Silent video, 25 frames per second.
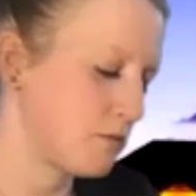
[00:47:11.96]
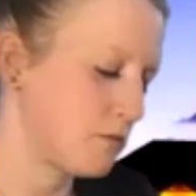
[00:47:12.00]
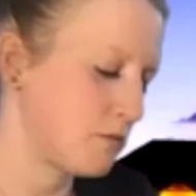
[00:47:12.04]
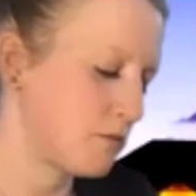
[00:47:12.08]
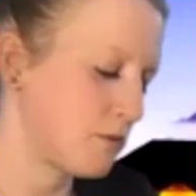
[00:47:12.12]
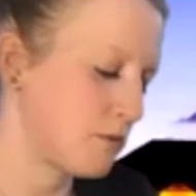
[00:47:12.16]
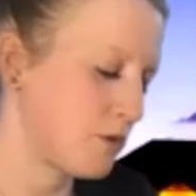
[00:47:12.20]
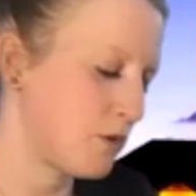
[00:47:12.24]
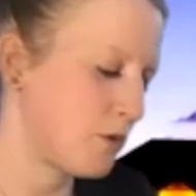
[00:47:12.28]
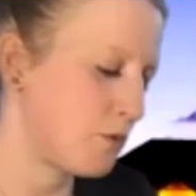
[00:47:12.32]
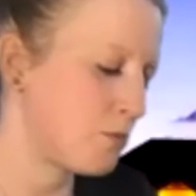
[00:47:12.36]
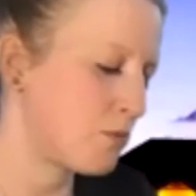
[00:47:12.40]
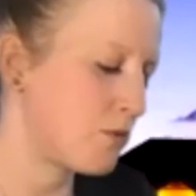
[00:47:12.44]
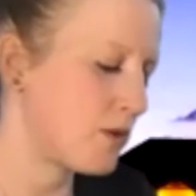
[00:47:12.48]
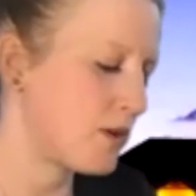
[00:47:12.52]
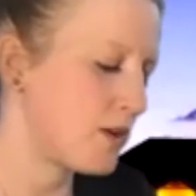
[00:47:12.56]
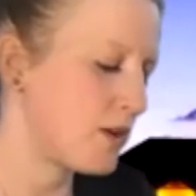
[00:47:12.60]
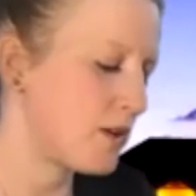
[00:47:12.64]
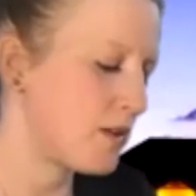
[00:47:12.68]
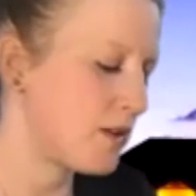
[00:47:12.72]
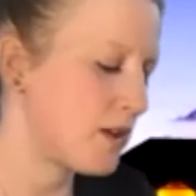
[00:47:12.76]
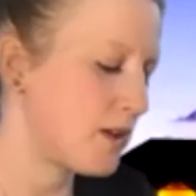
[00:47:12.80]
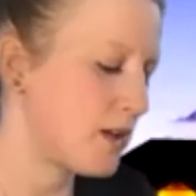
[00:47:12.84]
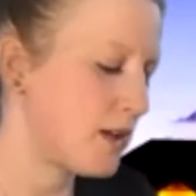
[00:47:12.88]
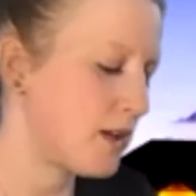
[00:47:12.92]
Your
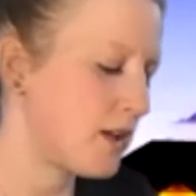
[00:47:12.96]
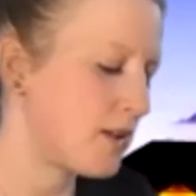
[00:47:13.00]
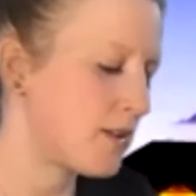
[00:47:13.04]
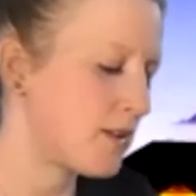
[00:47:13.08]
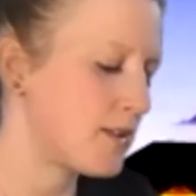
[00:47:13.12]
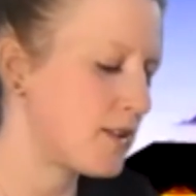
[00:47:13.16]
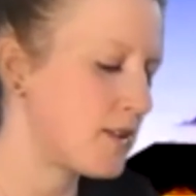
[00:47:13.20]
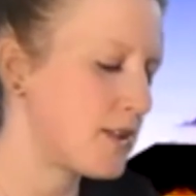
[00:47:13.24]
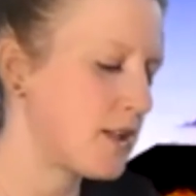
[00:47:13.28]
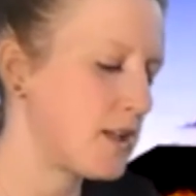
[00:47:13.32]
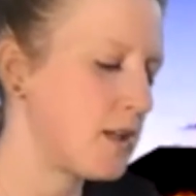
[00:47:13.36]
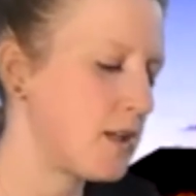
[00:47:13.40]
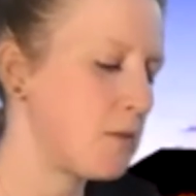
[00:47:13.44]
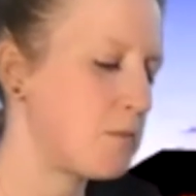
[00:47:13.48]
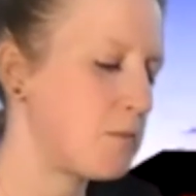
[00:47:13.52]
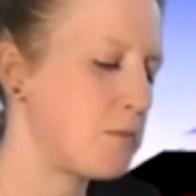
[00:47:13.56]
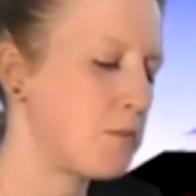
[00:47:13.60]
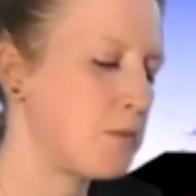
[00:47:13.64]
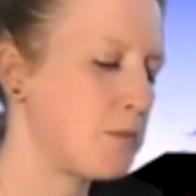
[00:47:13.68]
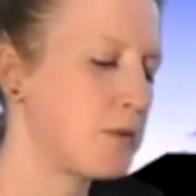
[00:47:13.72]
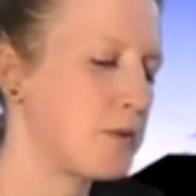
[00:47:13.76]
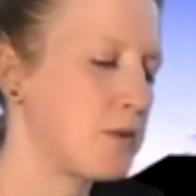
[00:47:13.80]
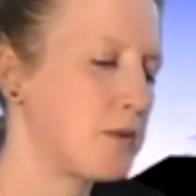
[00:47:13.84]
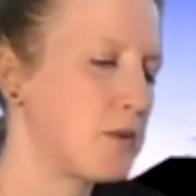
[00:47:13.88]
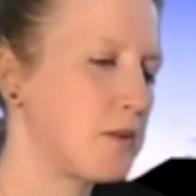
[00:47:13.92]
breathing is
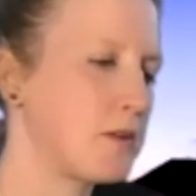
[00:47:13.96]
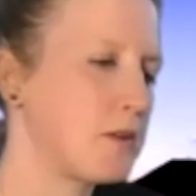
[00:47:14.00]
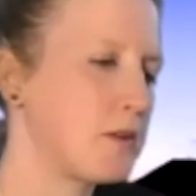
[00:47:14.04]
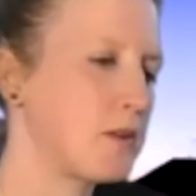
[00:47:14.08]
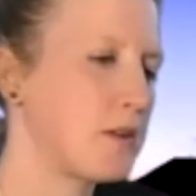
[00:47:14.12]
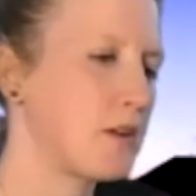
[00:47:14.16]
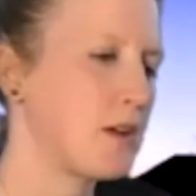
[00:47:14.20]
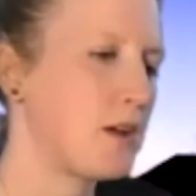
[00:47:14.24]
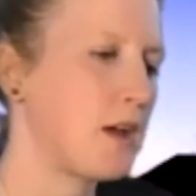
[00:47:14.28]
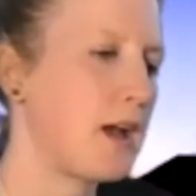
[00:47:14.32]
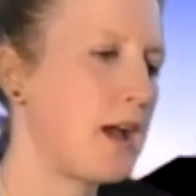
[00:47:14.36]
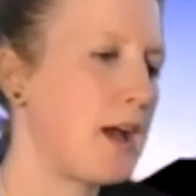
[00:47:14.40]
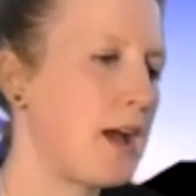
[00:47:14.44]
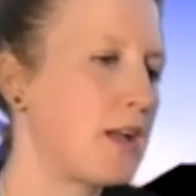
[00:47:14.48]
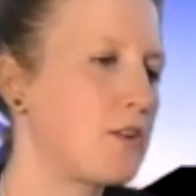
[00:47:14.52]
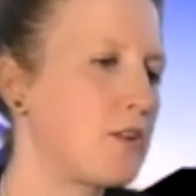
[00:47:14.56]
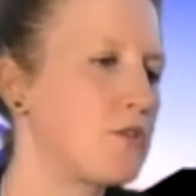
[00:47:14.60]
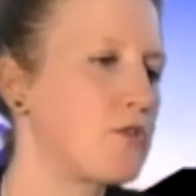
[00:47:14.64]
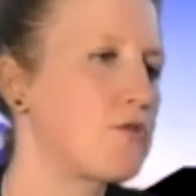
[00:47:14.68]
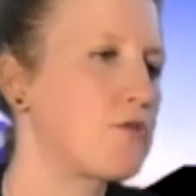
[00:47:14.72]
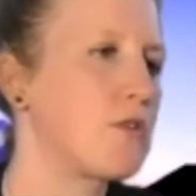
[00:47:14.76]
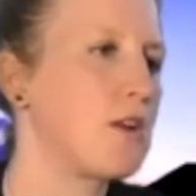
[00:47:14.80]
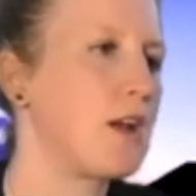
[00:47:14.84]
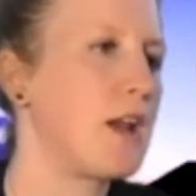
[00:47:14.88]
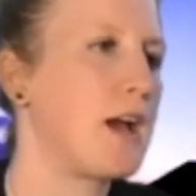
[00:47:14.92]
deep
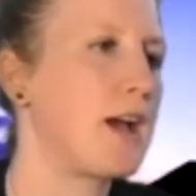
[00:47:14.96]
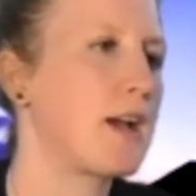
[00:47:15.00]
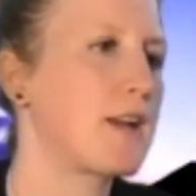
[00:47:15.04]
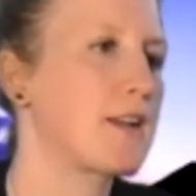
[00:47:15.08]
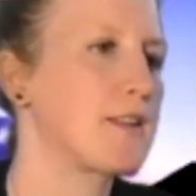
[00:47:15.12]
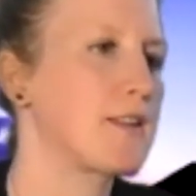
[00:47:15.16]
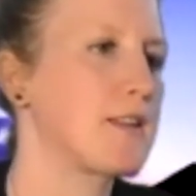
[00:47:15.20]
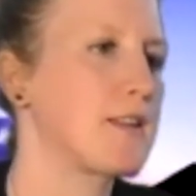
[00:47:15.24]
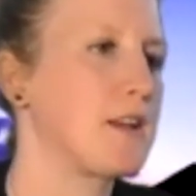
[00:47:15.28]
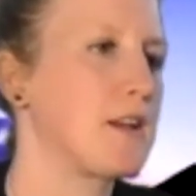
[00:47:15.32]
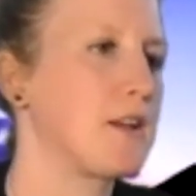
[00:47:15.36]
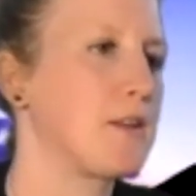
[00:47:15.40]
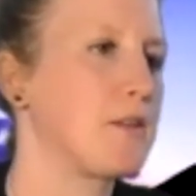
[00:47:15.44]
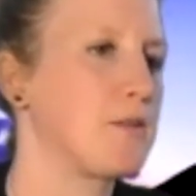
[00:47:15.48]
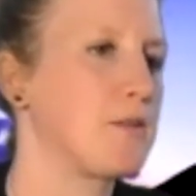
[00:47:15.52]
and relaxing.